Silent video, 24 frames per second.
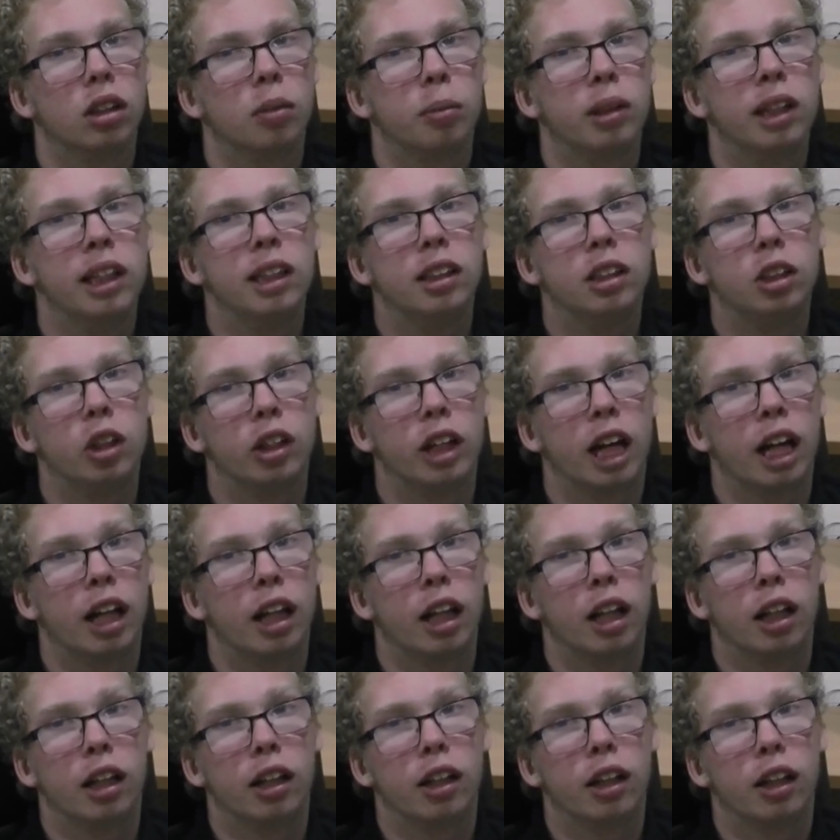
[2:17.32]
please look at
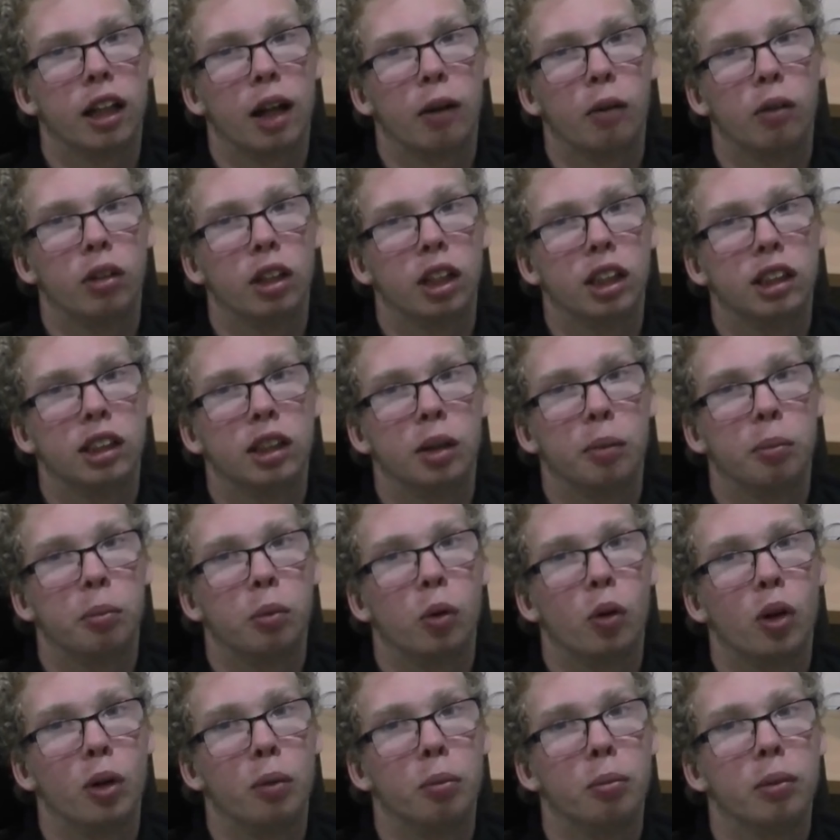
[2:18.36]
that one at some
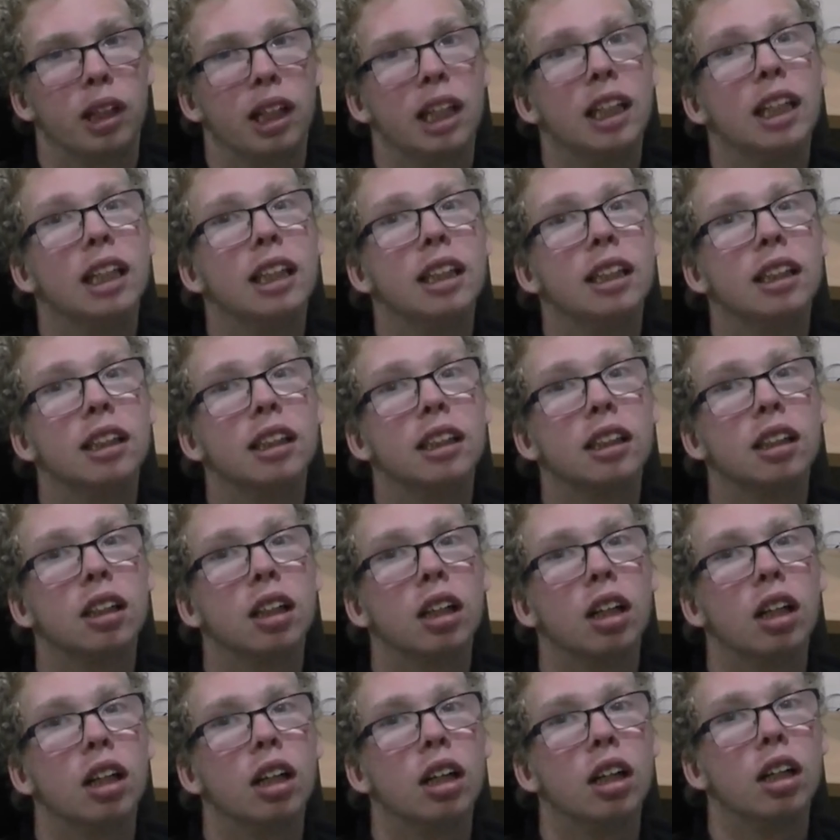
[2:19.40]
point, please.
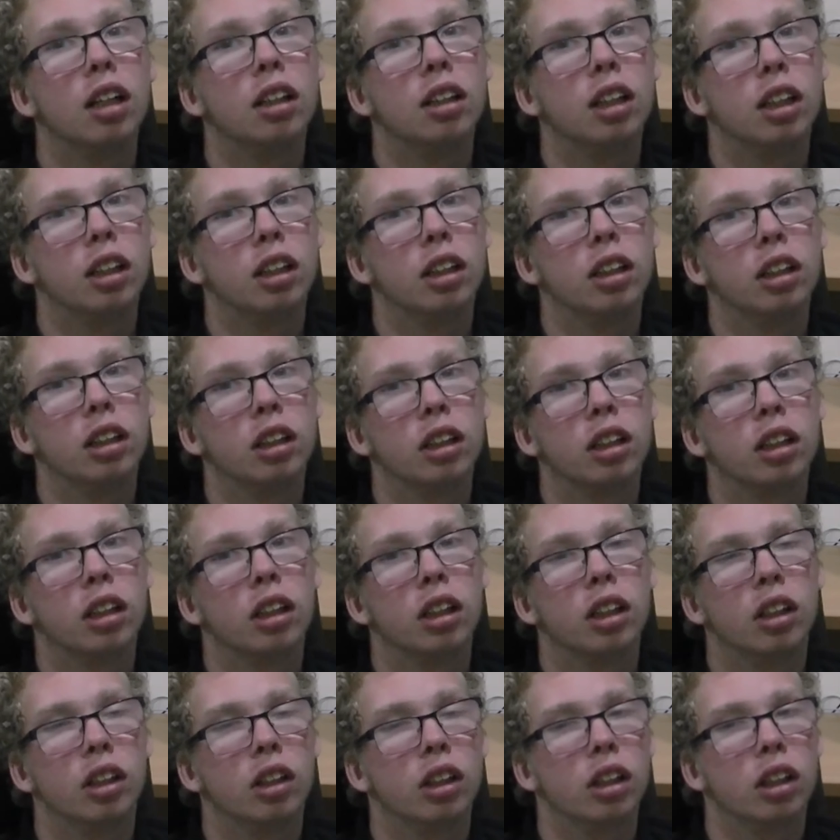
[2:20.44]
So
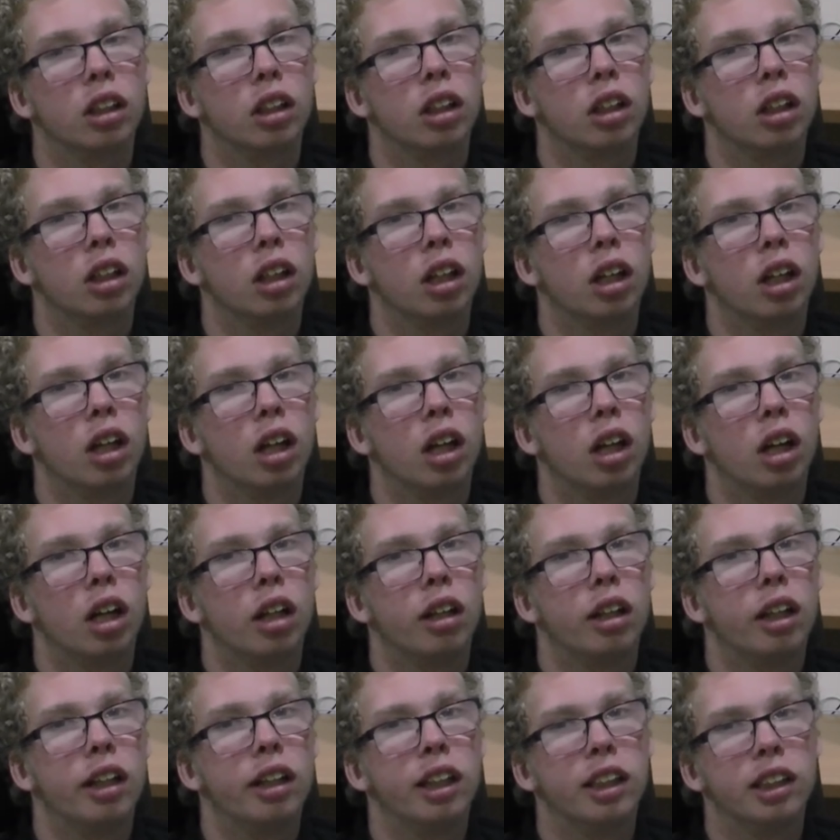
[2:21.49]

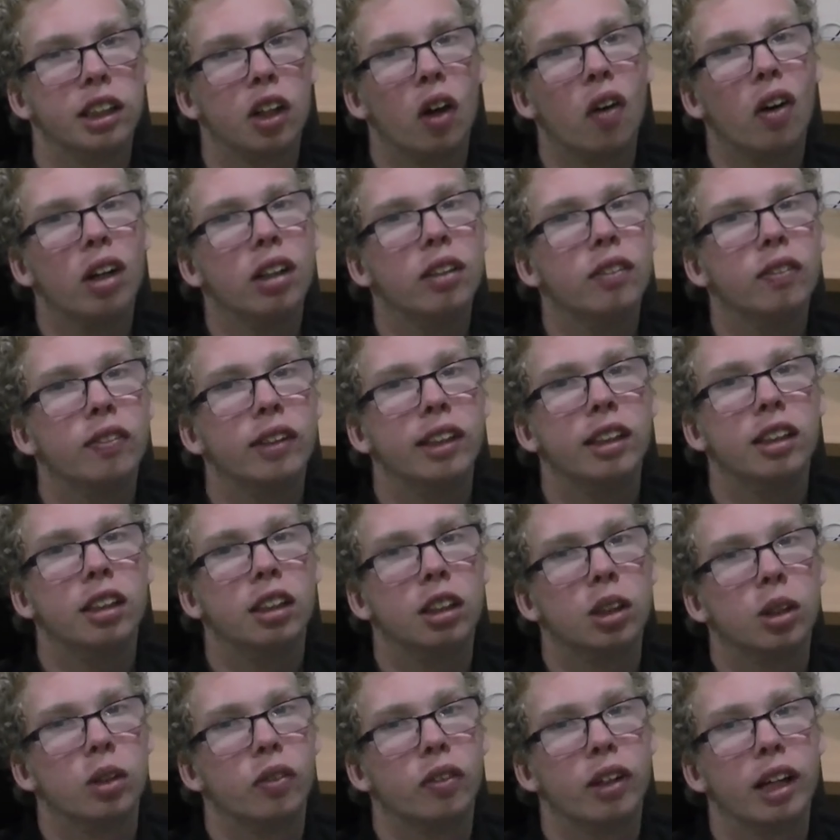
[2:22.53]
the design
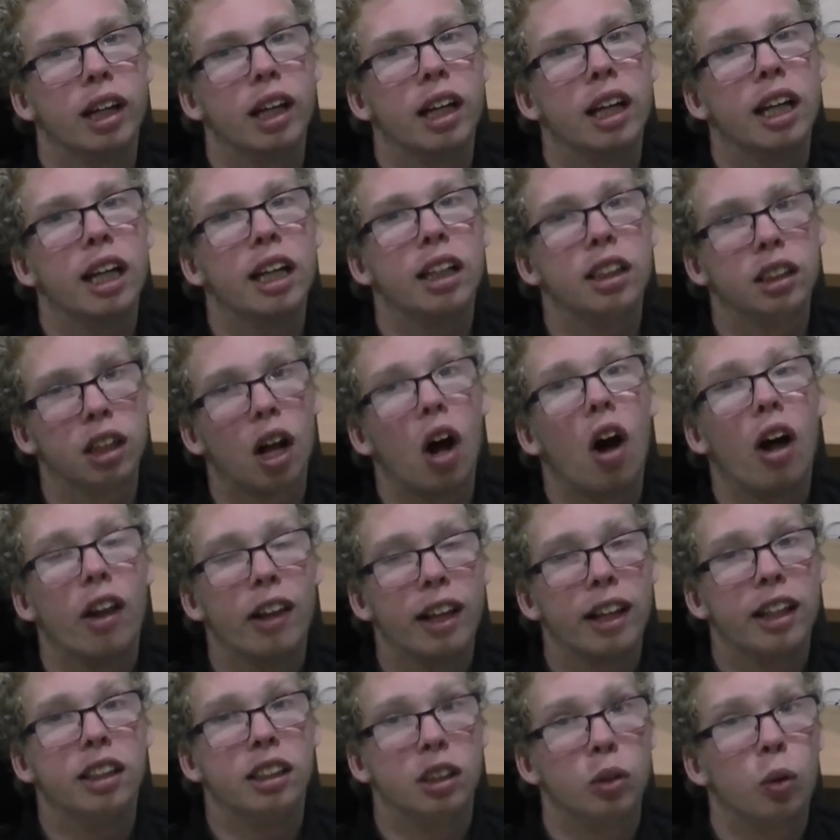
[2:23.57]
features of it I
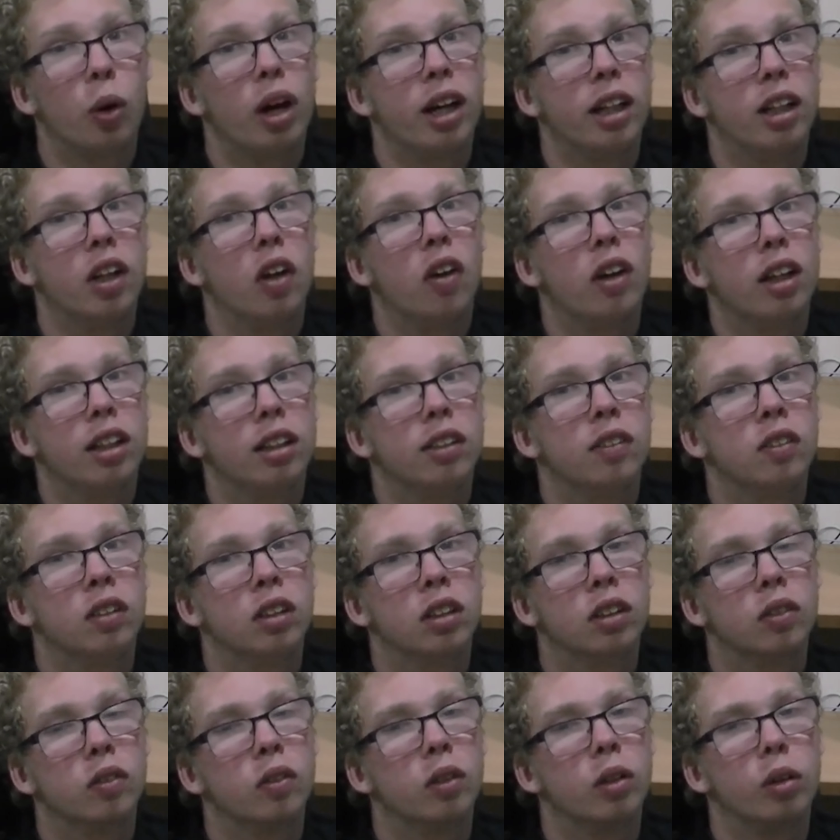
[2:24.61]
think it's quite nice
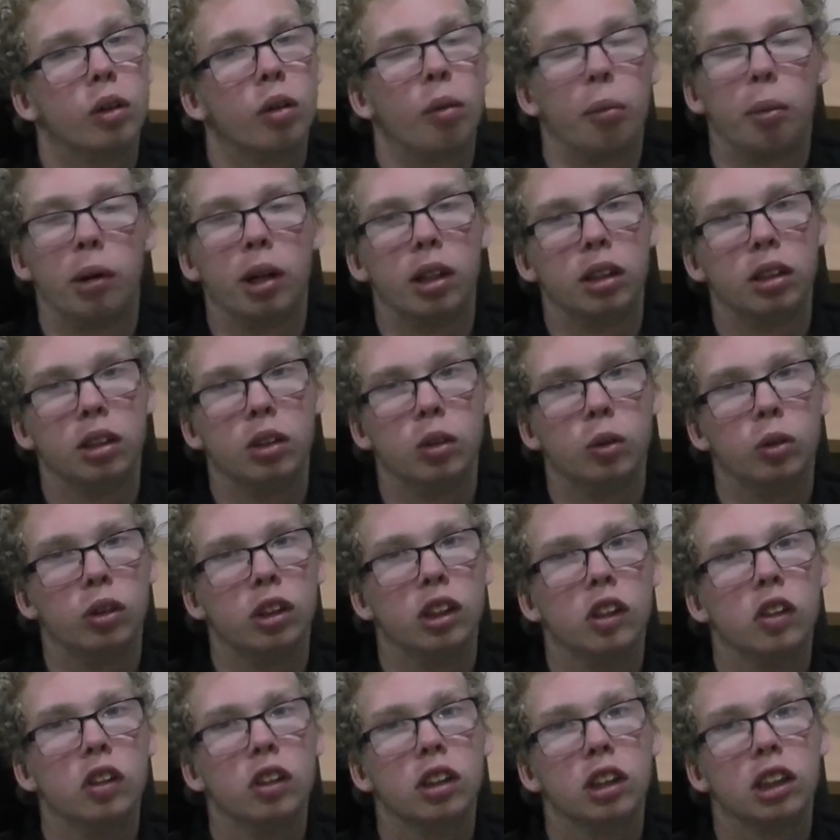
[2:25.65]
for personal
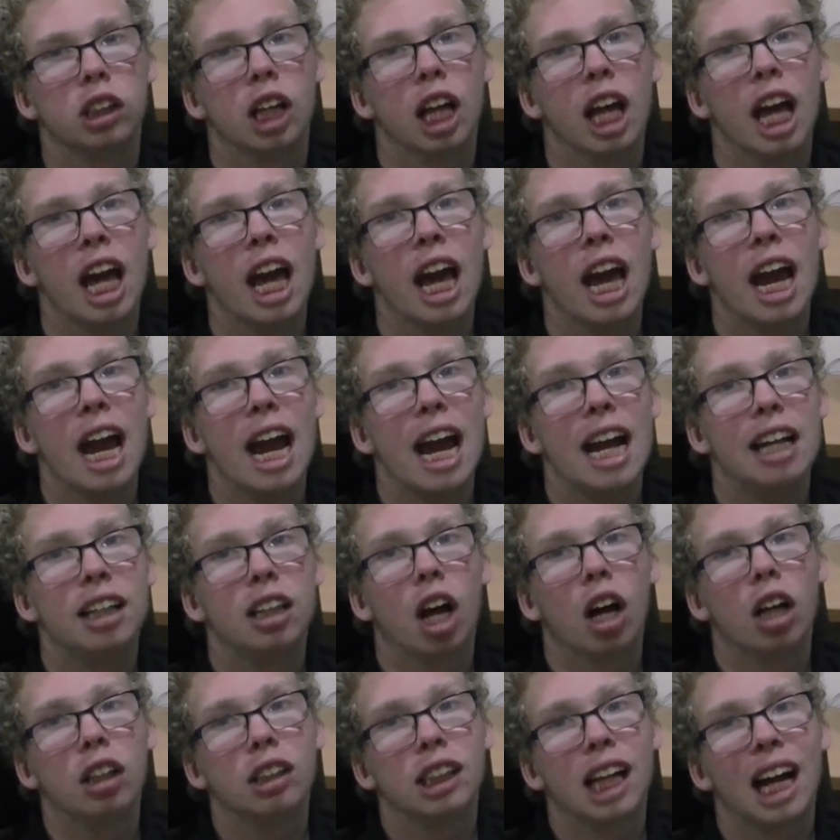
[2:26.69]
use. It
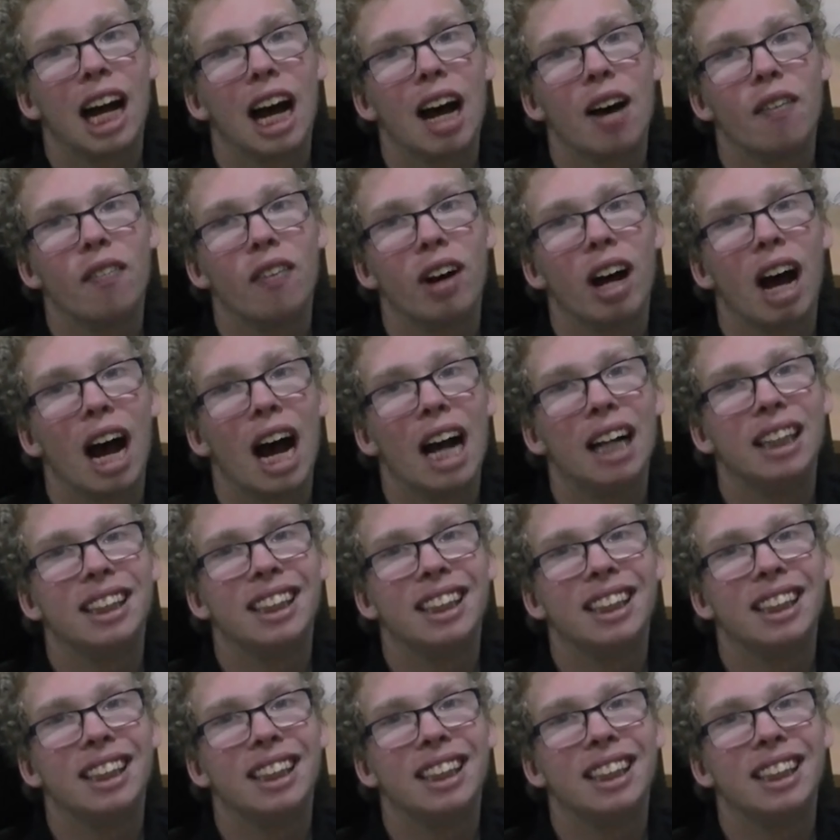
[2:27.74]
does have a